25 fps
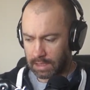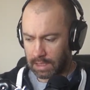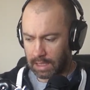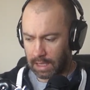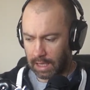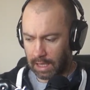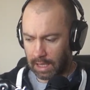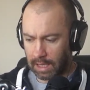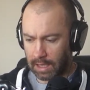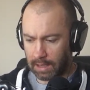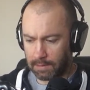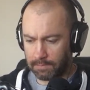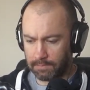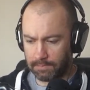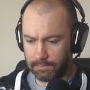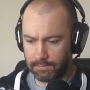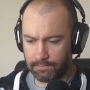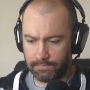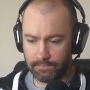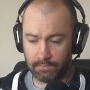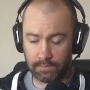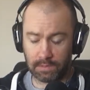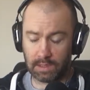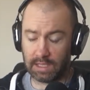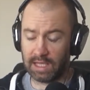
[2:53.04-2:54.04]

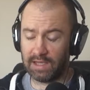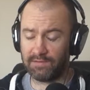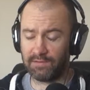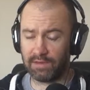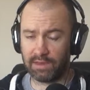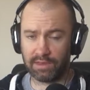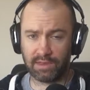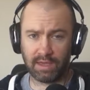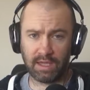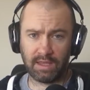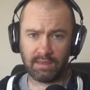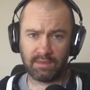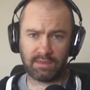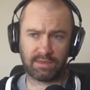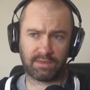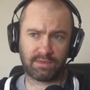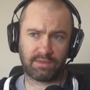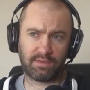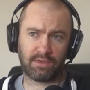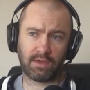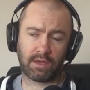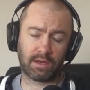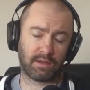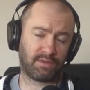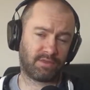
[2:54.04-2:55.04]
Even
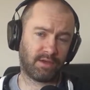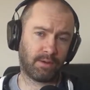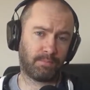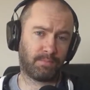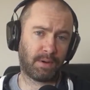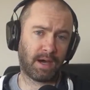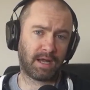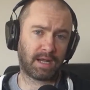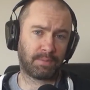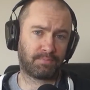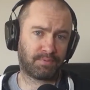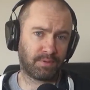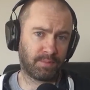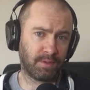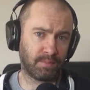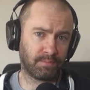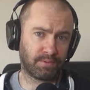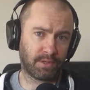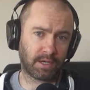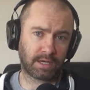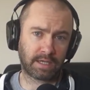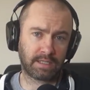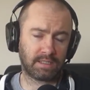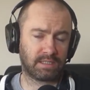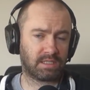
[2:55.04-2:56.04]
third-party premium
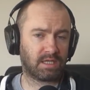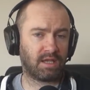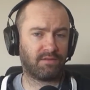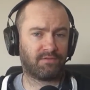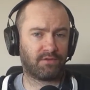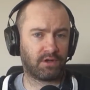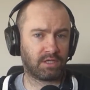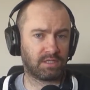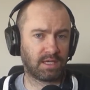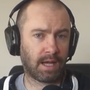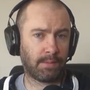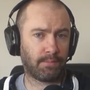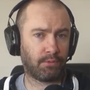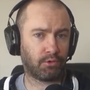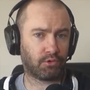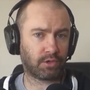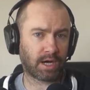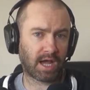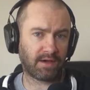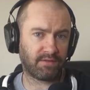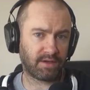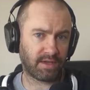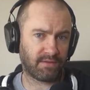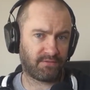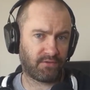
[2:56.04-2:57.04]
plugins, say for example
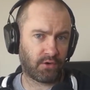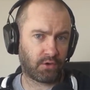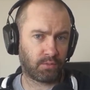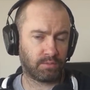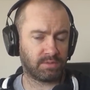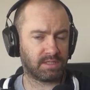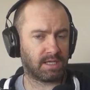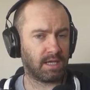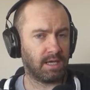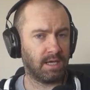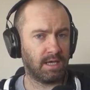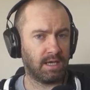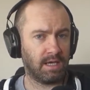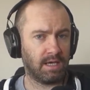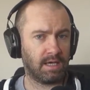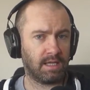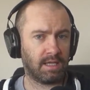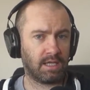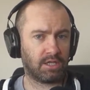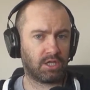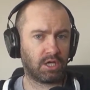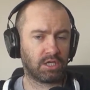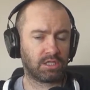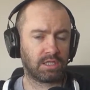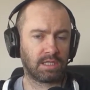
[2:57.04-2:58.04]
Gravity Forms,
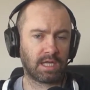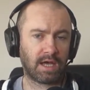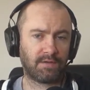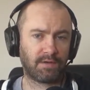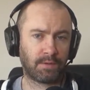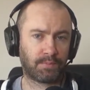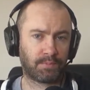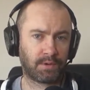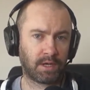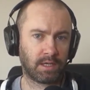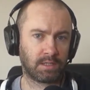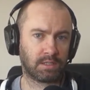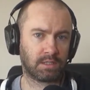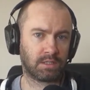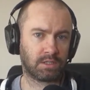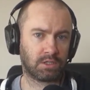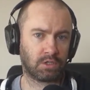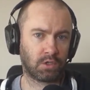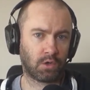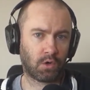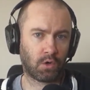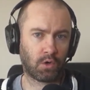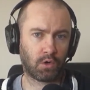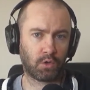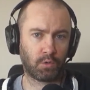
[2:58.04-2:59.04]
that doesn't have a
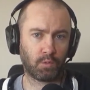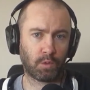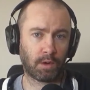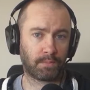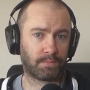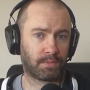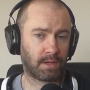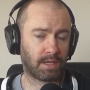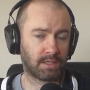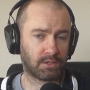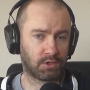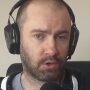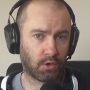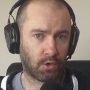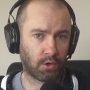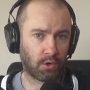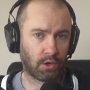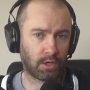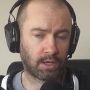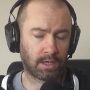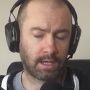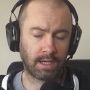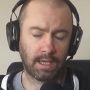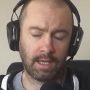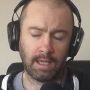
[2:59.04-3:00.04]
presence on
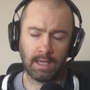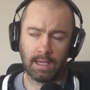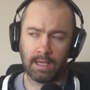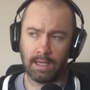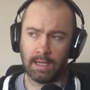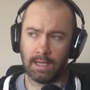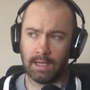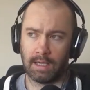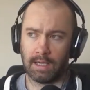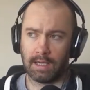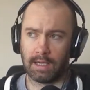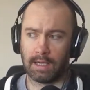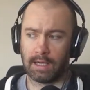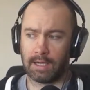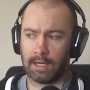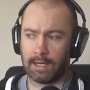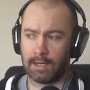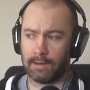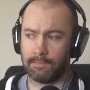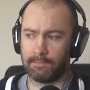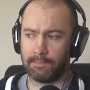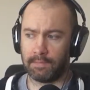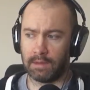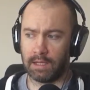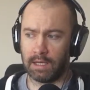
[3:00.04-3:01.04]
WordPress.org.
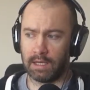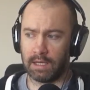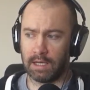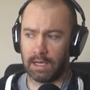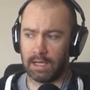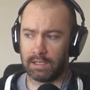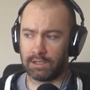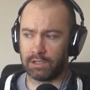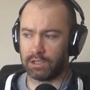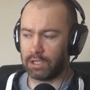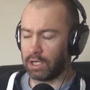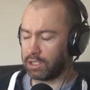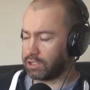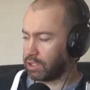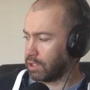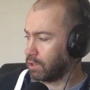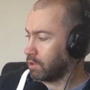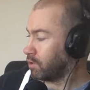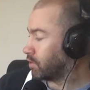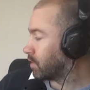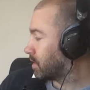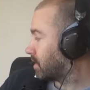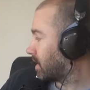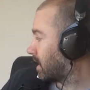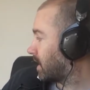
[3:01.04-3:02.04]
It
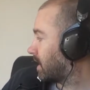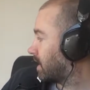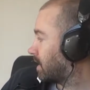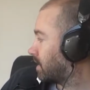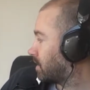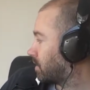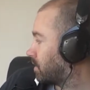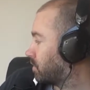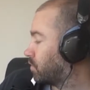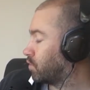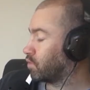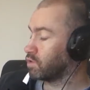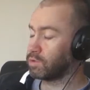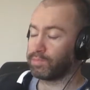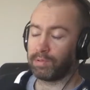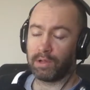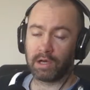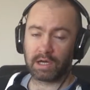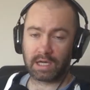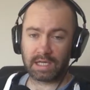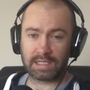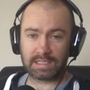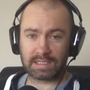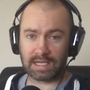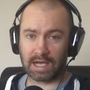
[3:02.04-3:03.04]
doesn't look like those
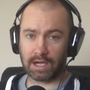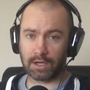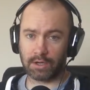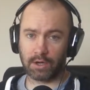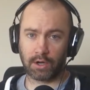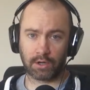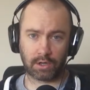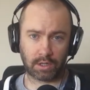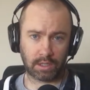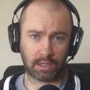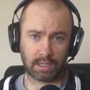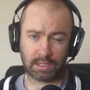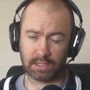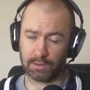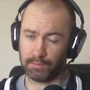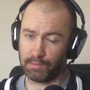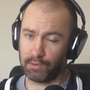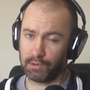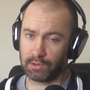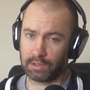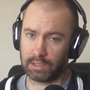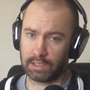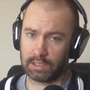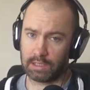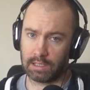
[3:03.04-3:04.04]
plugins are currently
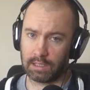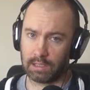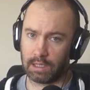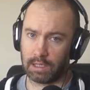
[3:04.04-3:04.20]
supported.